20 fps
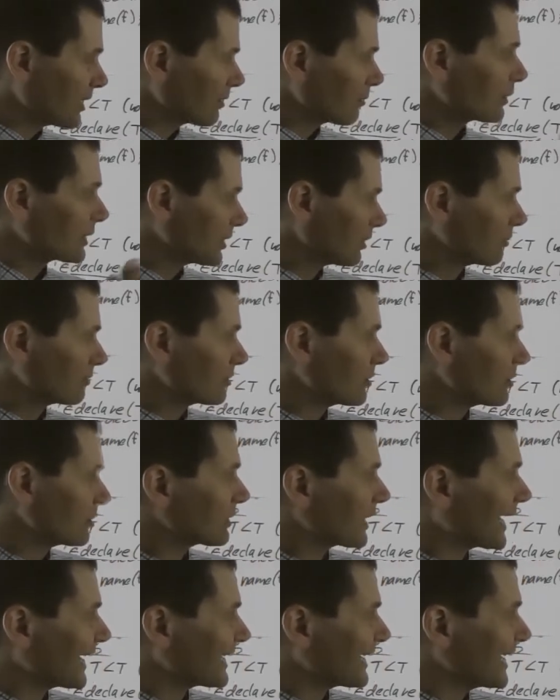We don't know
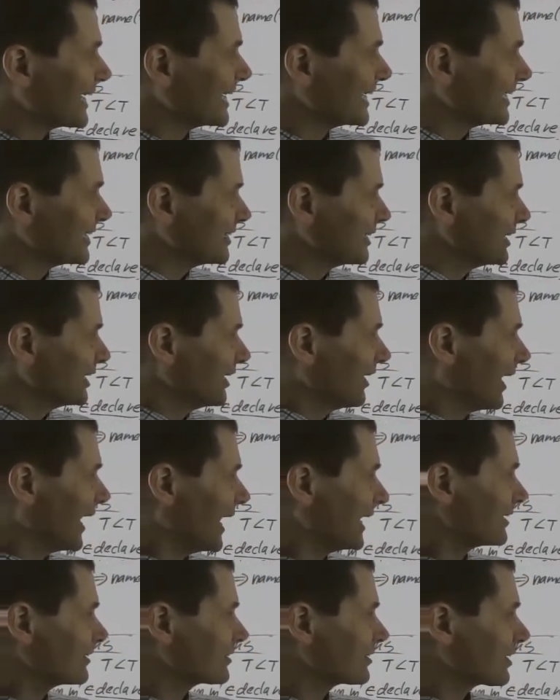that yet.
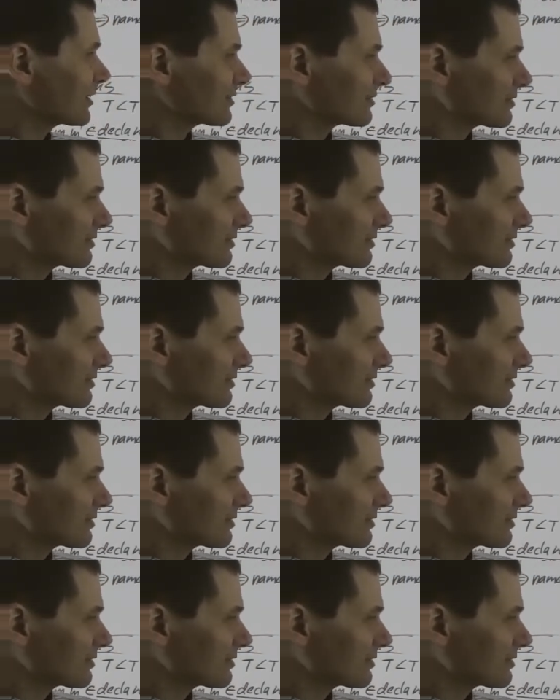And,